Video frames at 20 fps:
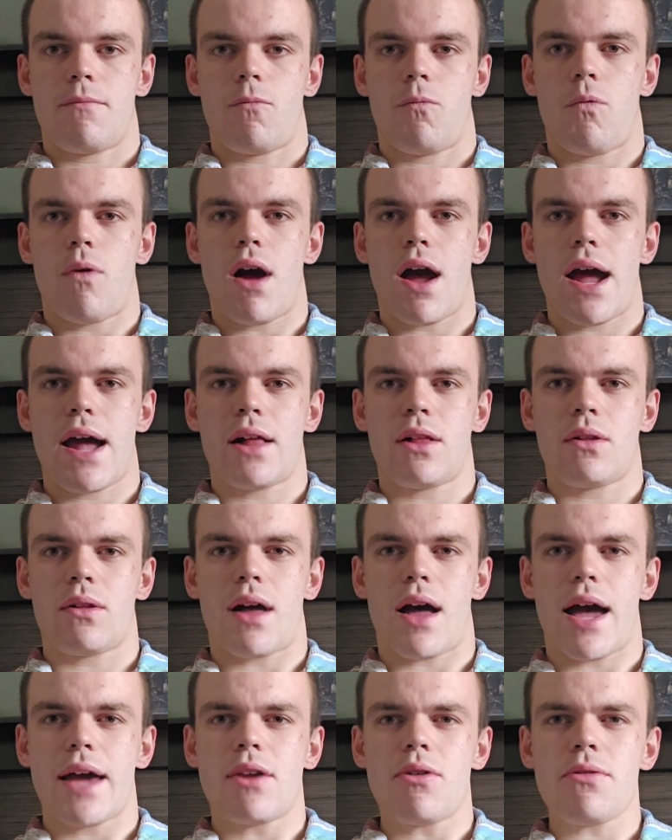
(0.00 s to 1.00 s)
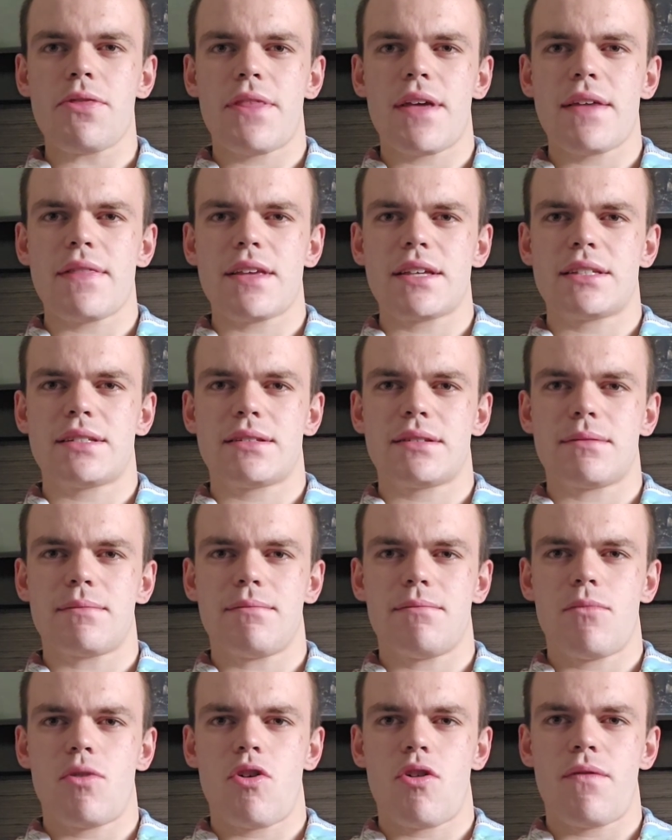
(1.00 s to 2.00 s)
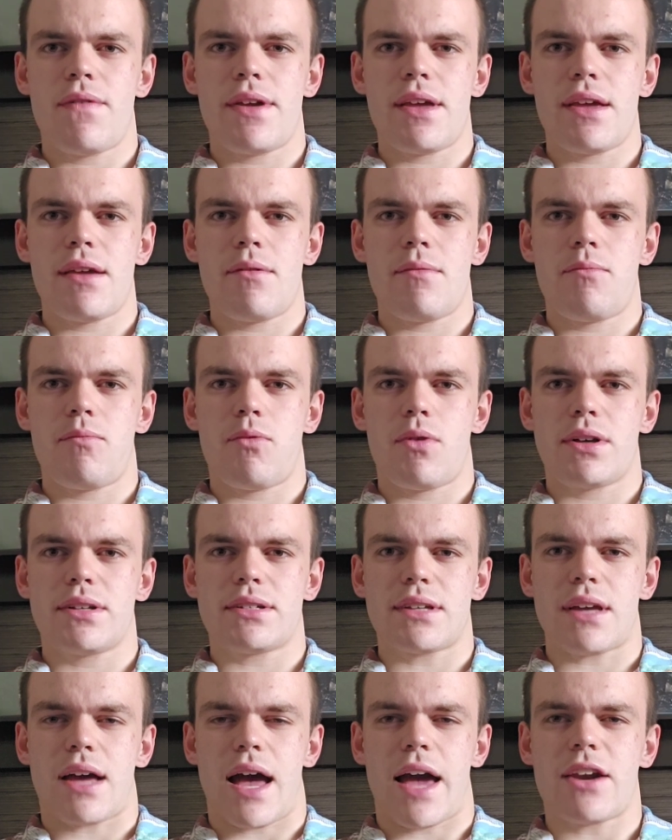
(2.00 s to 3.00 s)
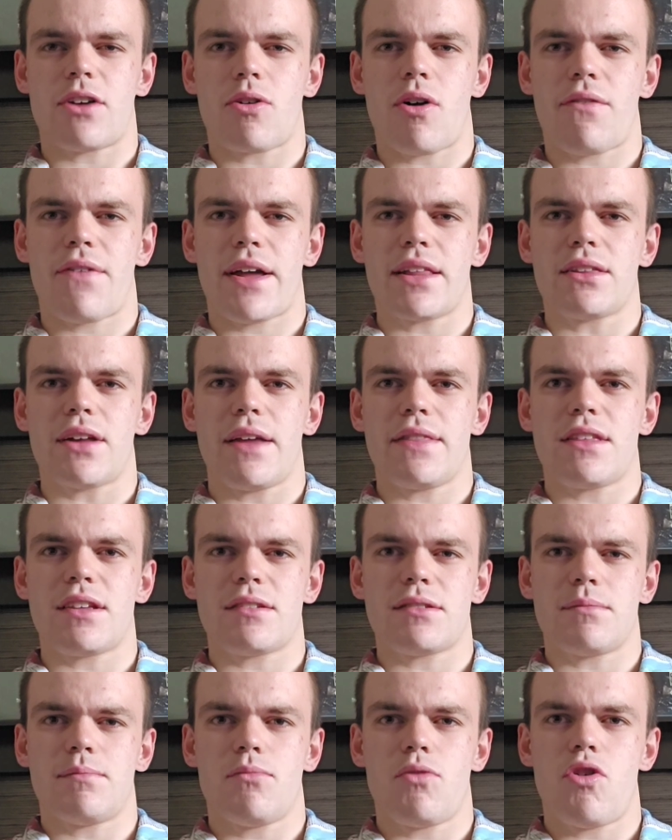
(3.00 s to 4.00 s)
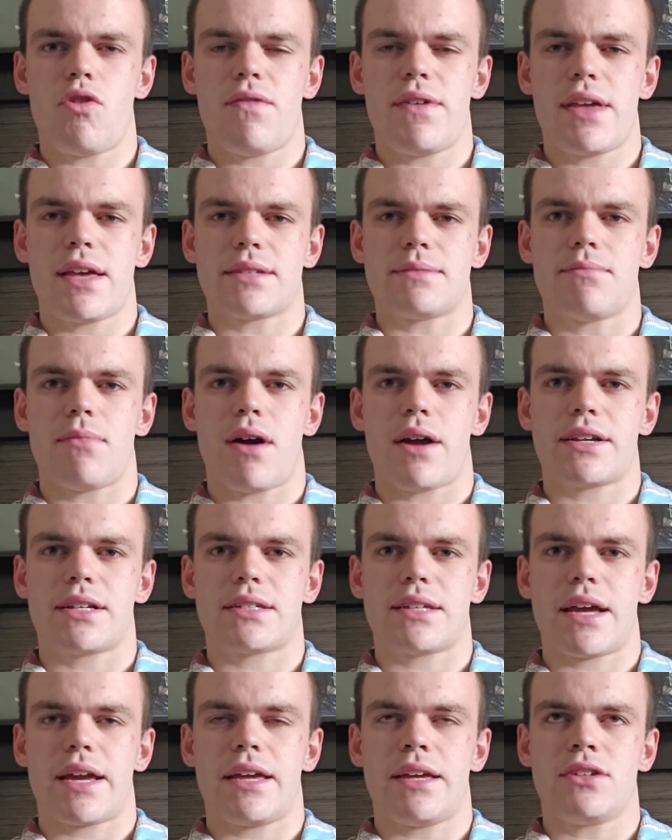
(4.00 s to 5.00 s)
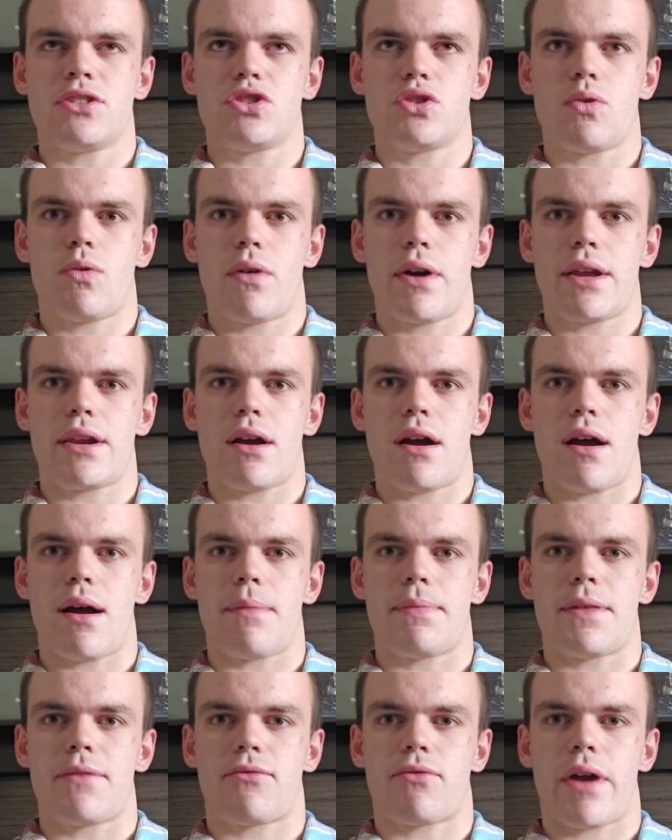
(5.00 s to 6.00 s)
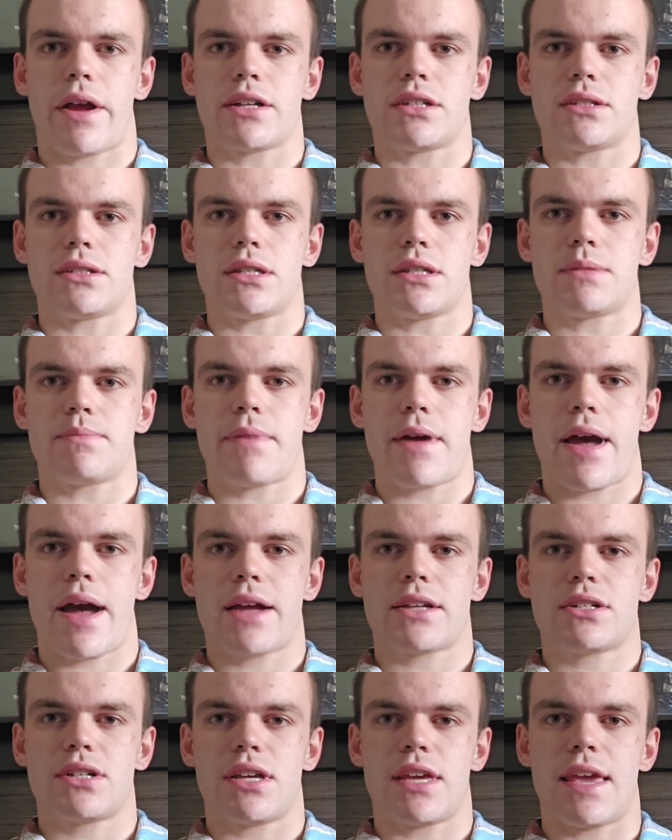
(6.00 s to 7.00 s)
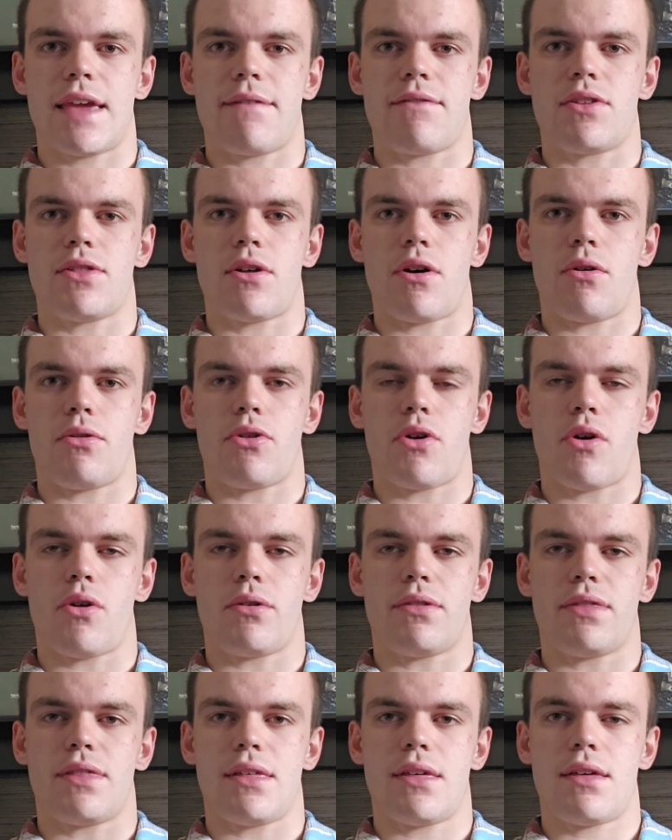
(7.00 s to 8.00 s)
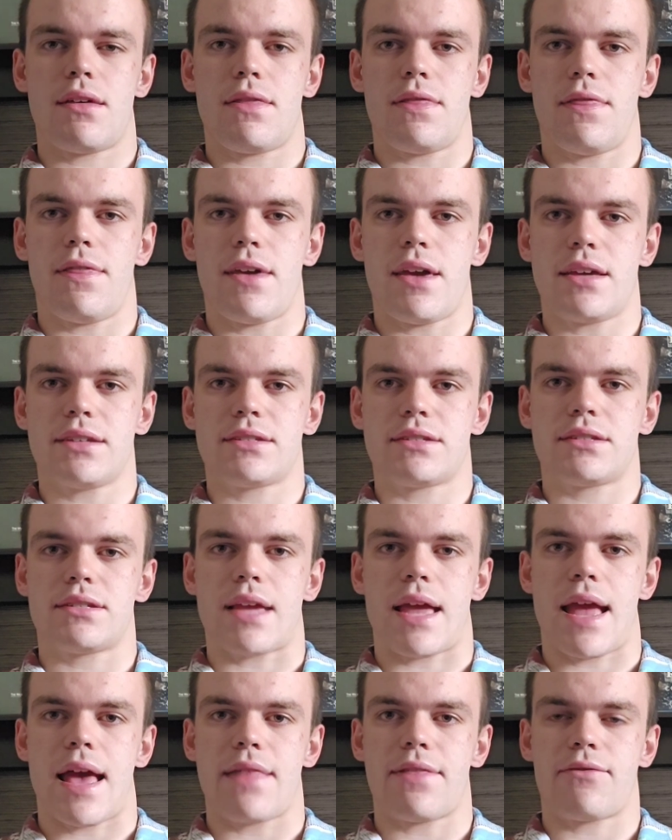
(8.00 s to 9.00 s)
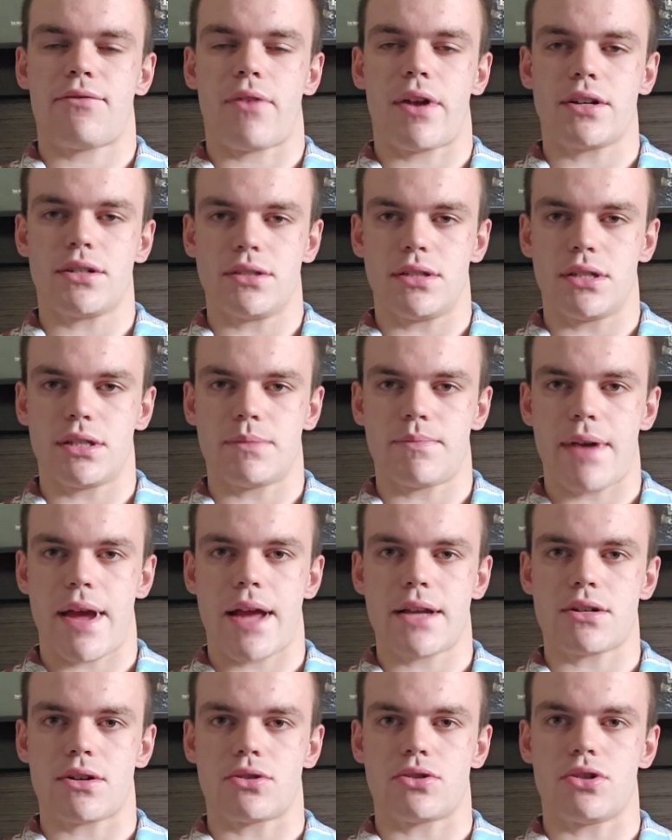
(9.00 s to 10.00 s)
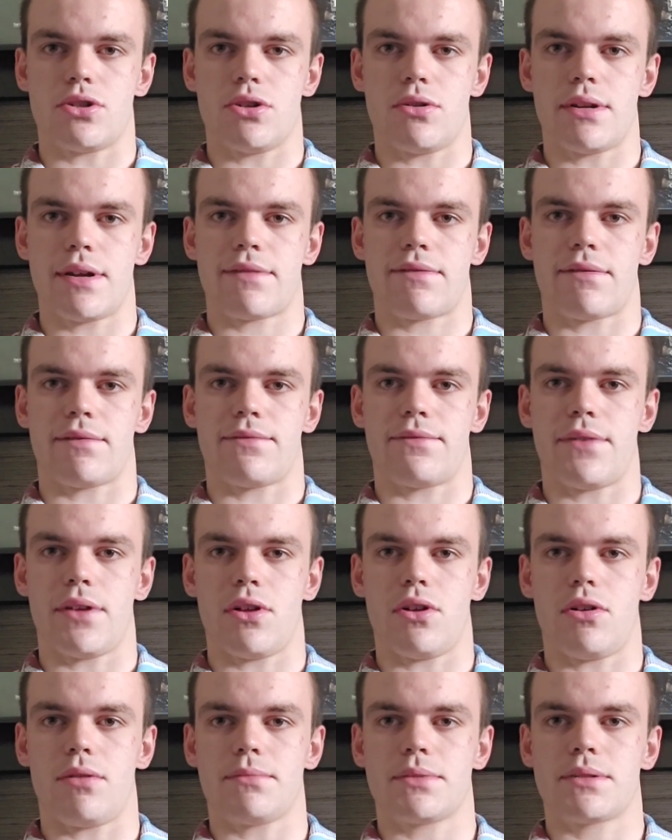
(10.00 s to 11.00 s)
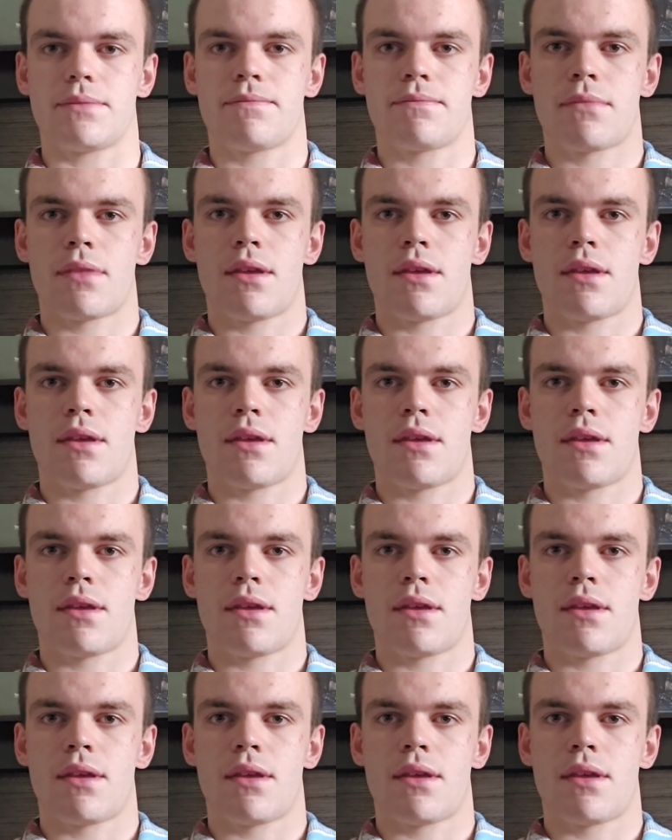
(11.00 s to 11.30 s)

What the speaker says: While I don't think this movie was... I don't know if I liked the movie as much as I enjoyed The French Dispatch, even though this and The French Dispatch are two different films.